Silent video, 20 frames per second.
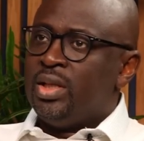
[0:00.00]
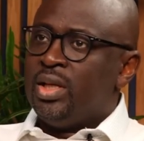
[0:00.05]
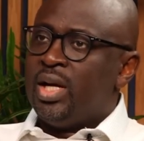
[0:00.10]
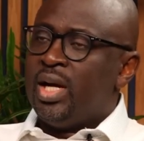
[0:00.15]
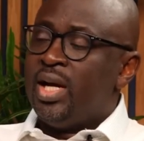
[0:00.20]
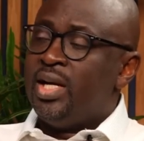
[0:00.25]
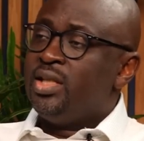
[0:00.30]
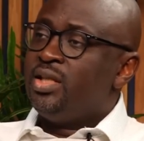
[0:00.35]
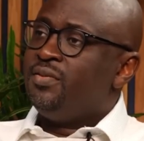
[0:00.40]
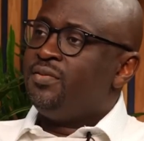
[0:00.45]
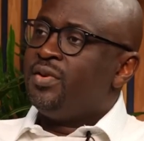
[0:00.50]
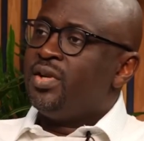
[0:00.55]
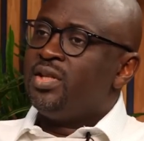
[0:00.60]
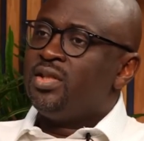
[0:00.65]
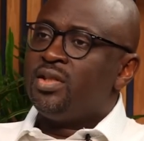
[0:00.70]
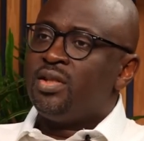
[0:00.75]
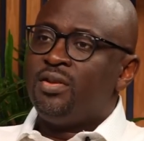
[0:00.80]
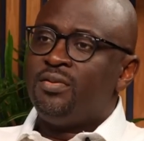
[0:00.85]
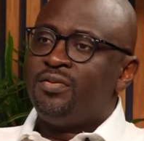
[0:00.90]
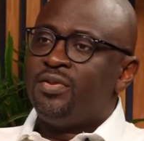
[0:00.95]
I define
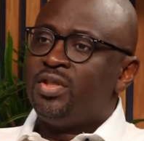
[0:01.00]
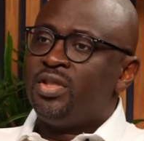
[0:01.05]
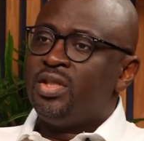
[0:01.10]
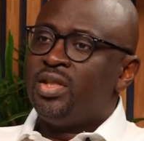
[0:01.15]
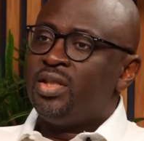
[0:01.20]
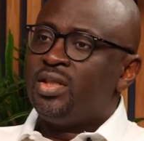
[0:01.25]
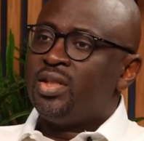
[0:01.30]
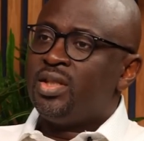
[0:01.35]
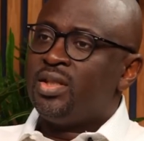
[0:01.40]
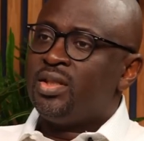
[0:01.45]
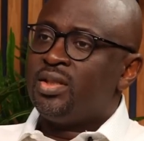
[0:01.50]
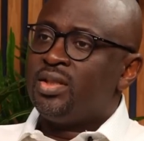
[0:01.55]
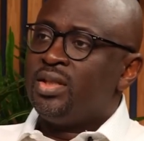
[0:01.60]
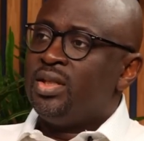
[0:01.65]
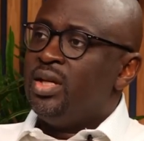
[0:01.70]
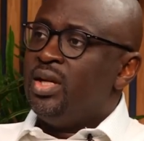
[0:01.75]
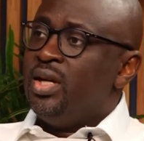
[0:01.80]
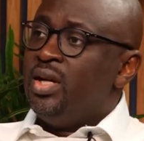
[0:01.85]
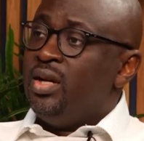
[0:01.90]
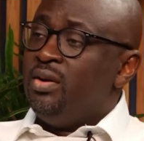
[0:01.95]
selfishness as,
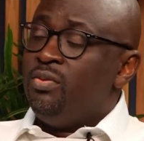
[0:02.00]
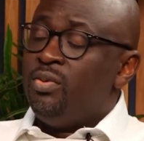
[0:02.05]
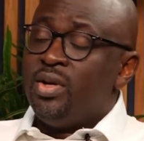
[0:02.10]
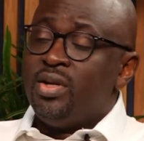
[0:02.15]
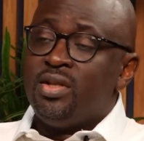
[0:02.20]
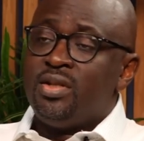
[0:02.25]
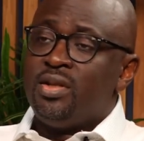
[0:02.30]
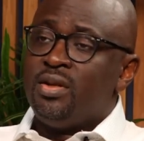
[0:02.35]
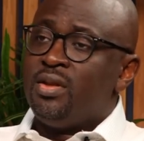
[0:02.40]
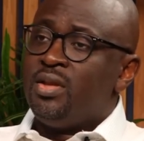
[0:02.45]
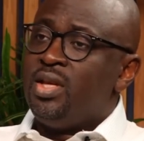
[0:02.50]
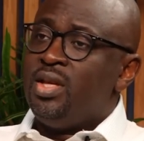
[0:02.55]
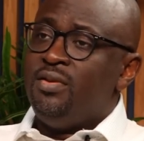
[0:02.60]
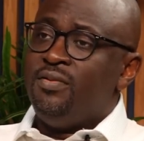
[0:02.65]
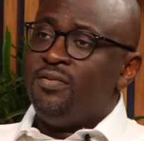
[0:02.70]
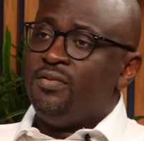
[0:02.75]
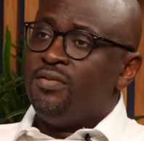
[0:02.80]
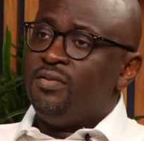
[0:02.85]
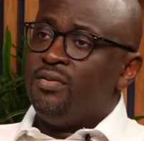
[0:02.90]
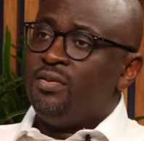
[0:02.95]
what is a
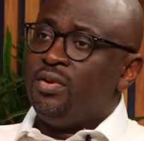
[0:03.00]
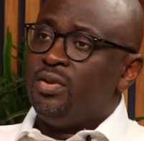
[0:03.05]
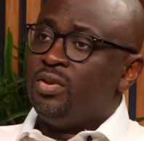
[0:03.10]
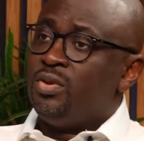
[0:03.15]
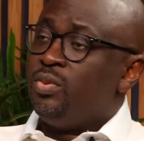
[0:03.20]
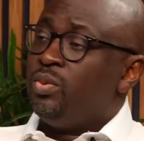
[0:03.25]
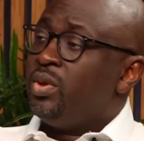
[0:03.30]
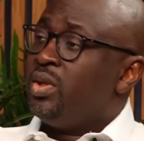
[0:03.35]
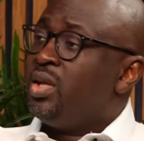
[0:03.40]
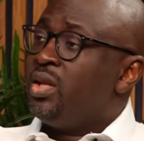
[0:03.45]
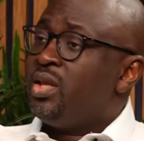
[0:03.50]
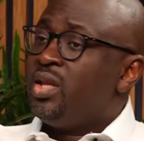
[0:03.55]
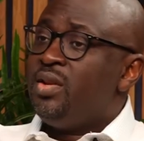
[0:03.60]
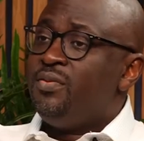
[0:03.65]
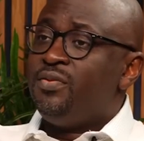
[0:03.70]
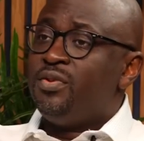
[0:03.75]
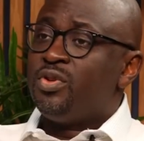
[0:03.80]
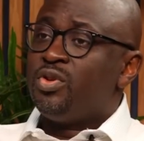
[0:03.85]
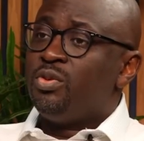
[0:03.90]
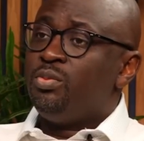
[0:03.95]
thief? A
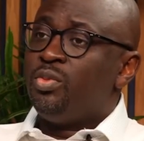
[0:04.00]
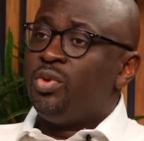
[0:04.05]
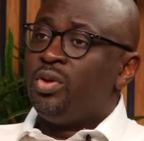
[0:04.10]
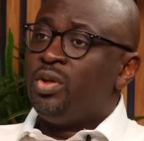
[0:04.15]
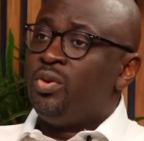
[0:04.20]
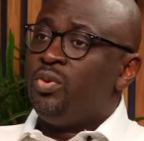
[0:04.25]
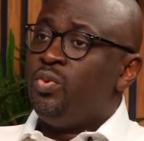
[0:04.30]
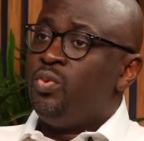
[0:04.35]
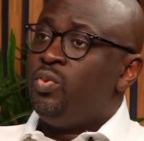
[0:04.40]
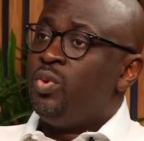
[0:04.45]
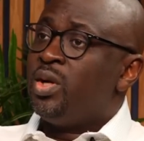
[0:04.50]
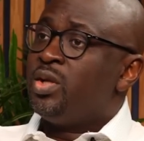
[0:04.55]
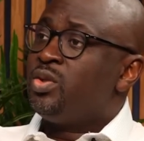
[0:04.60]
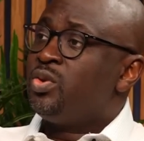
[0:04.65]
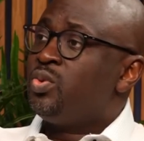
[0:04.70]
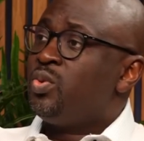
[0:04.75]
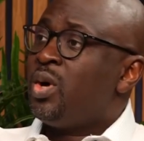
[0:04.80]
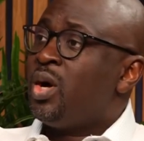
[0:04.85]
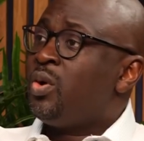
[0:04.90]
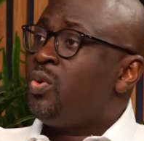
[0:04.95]
thief is somebody who wants
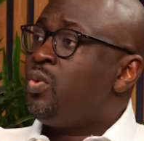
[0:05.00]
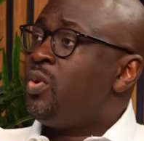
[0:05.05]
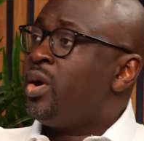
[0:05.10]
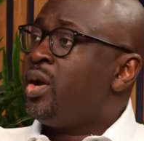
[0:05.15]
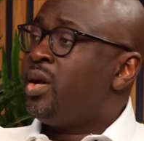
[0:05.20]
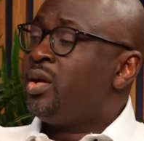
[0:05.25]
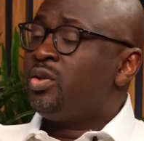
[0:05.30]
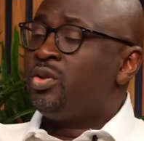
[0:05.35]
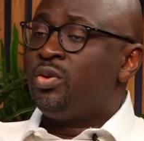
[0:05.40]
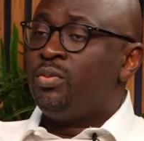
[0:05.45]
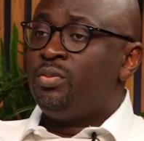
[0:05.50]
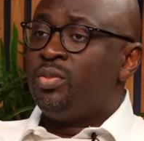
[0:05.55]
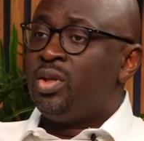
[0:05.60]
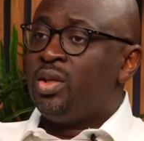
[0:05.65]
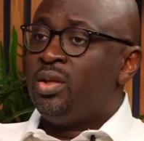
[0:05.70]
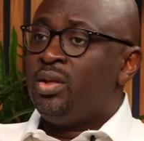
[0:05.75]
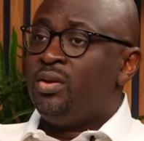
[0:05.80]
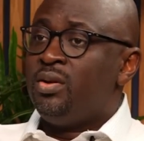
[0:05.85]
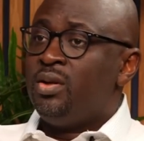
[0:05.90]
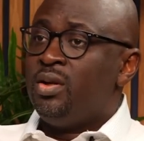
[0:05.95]
to acquire
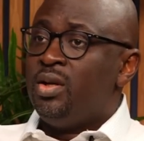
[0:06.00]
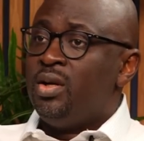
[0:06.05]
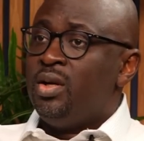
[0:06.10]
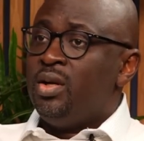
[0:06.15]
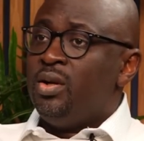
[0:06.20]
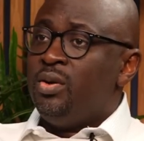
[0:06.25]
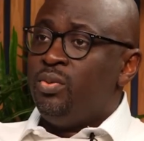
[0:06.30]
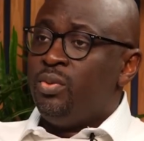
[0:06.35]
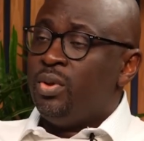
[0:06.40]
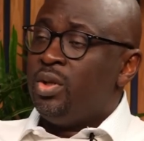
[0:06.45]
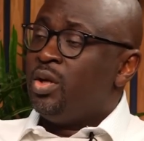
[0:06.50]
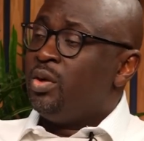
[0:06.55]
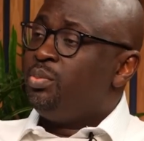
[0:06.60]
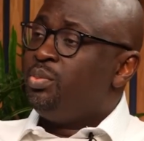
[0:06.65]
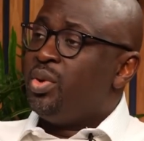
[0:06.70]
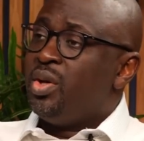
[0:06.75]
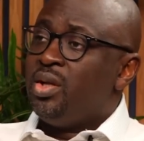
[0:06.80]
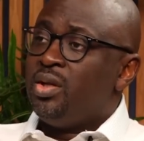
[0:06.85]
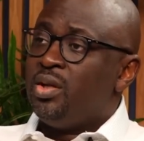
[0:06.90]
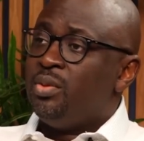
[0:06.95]
something without
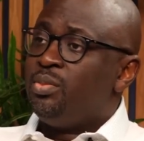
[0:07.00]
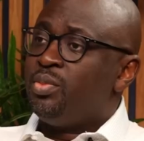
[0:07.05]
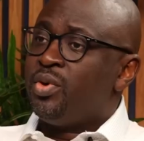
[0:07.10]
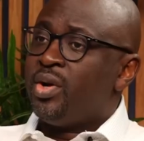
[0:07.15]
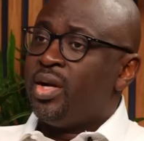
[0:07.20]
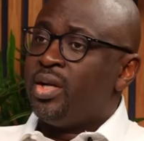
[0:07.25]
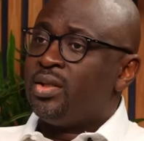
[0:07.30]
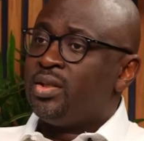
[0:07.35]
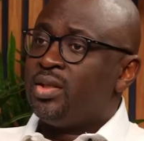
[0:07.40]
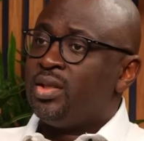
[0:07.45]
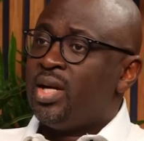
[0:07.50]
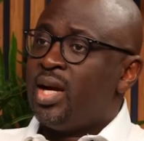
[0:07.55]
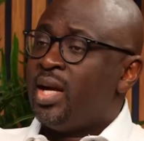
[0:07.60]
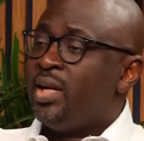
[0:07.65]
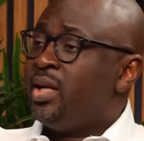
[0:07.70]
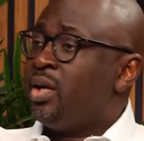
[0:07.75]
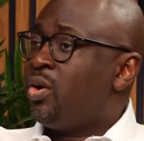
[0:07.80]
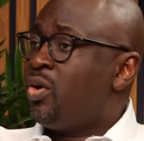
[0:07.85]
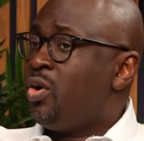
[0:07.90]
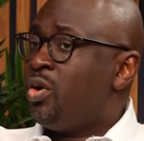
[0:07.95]
paying the price. At
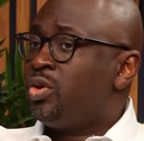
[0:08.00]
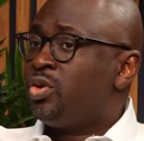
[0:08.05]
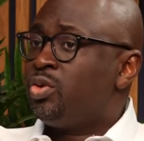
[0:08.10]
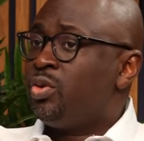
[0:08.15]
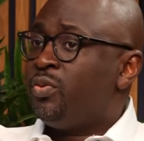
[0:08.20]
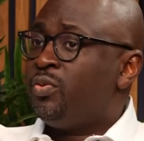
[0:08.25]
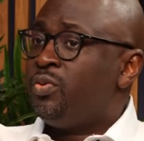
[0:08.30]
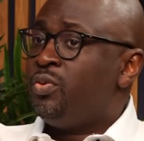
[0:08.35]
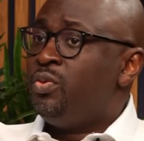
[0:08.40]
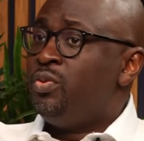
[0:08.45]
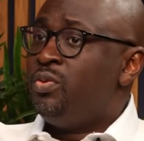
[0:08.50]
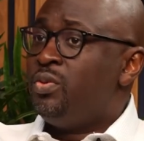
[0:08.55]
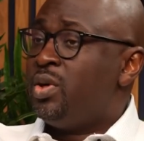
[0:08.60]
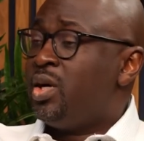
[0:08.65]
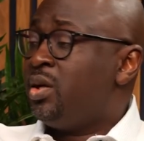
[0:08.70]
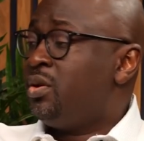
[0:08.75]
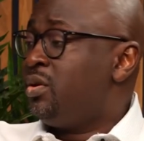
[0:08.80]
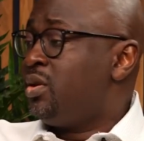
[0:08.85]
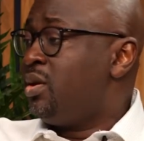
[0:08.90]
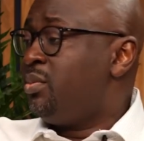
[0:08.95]
the cost of who?
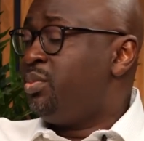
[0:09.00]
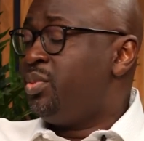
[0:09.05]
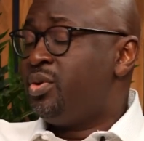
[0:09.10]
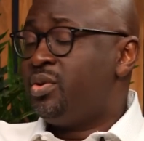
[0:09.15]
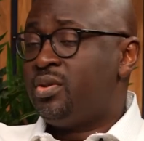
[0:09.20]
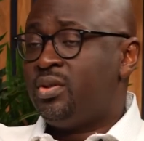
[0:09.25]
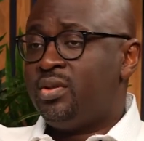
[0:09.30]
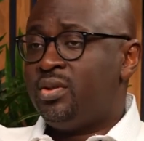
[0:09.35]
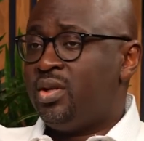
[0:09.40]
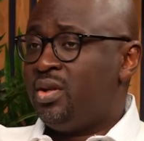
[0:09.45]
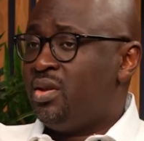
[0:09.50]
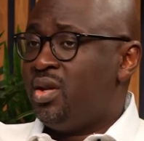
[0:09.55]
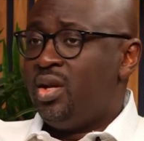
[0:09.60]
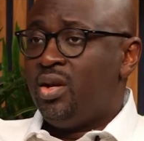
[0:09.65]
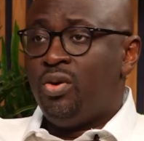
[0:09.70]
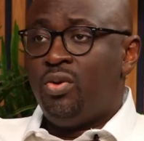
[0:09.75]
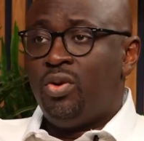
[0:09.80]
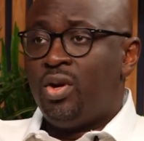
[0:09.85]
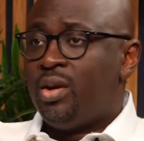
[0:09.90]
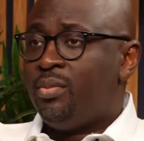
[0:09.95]
Another person. They think
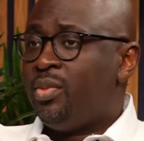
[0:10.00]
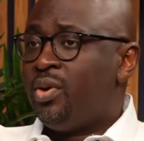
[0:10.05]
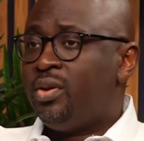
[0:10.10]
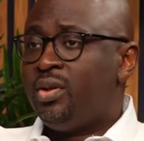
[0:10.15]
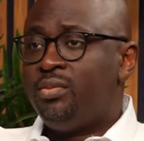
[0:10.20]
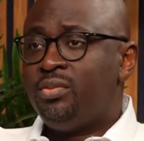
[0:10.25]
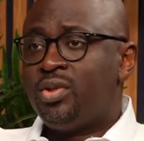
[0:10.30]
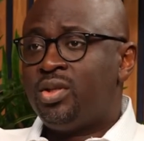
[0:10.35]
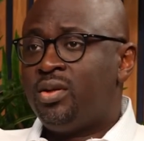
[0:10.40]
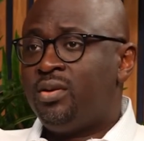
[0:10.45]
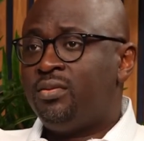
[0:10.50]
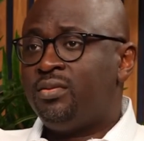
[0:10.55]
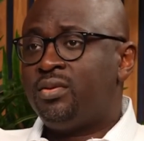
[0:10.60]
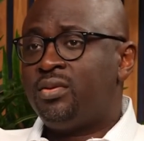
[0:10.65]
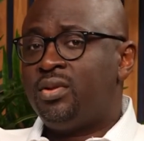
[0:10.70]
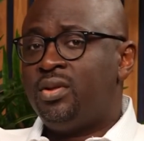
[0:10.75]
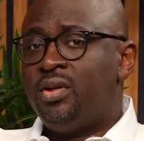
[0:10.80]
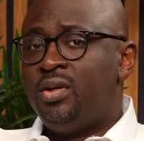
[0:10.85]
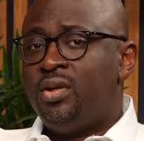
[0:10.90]
only about themselves.